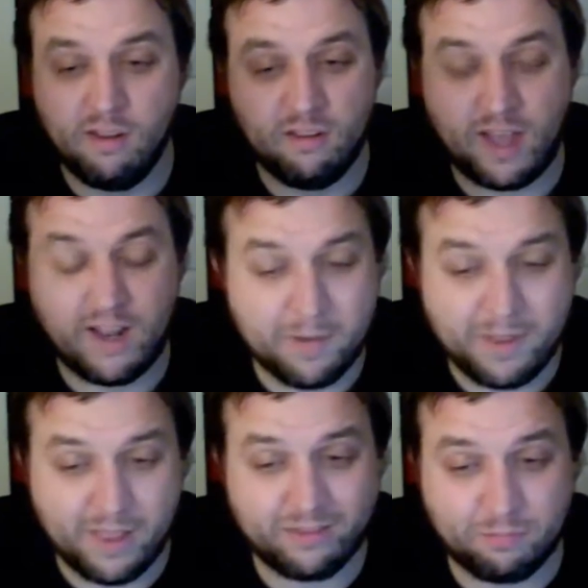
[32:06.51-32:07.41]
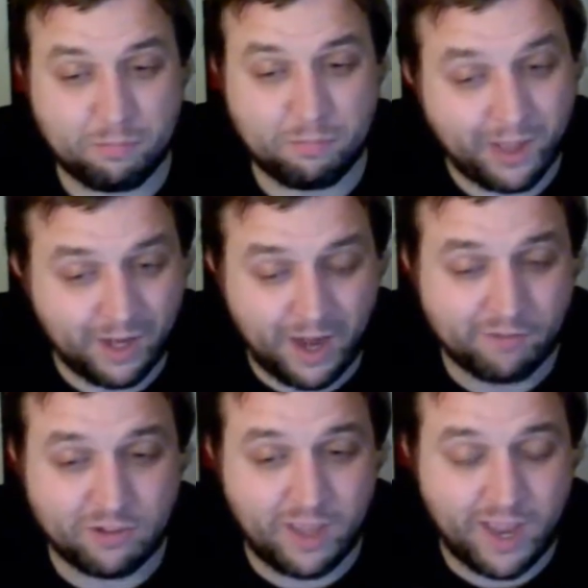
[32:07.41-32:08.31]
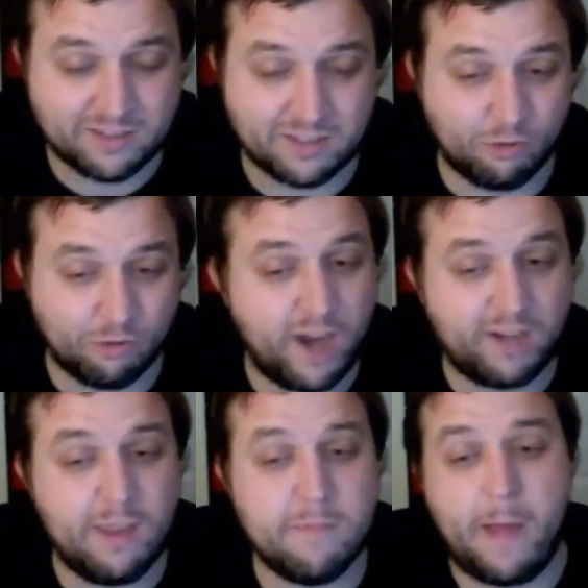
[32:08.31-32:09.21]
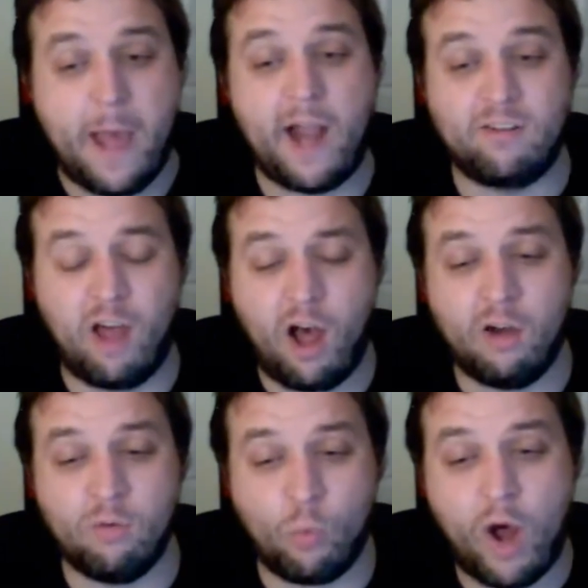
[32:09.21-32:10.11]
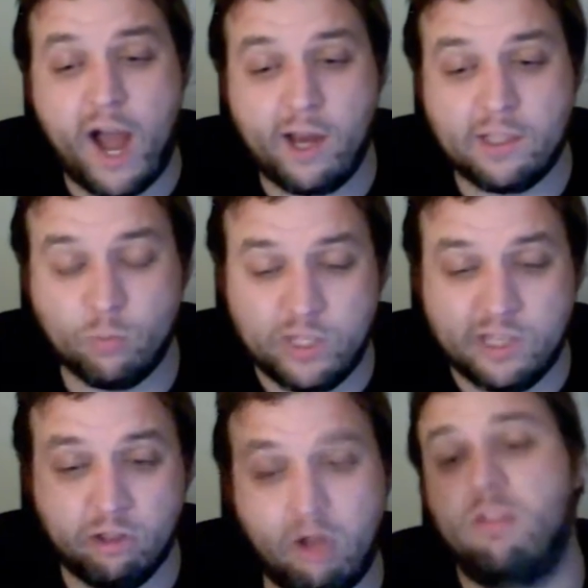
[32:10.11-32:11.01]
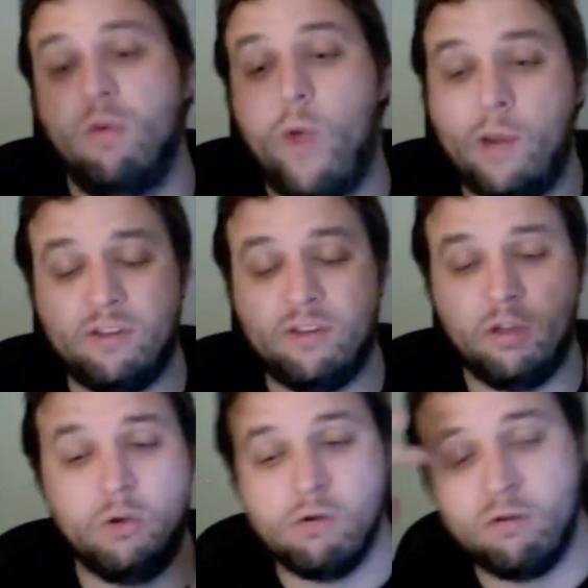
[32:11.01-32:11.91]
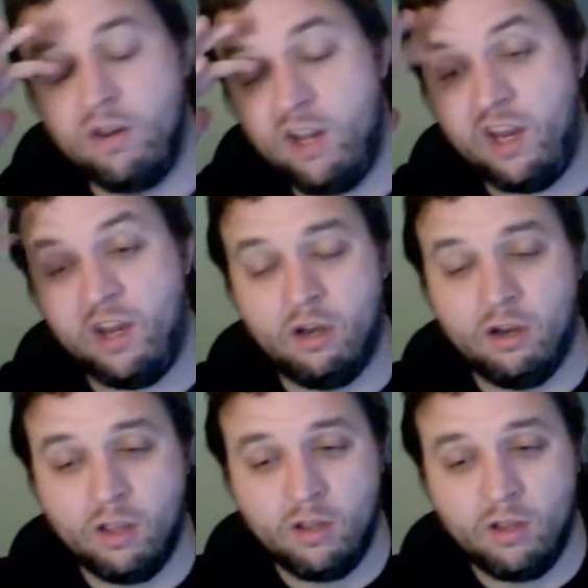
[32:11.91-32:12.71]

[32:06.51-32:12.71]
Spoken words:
that's probably going to has a direct impact on why we look the way we do in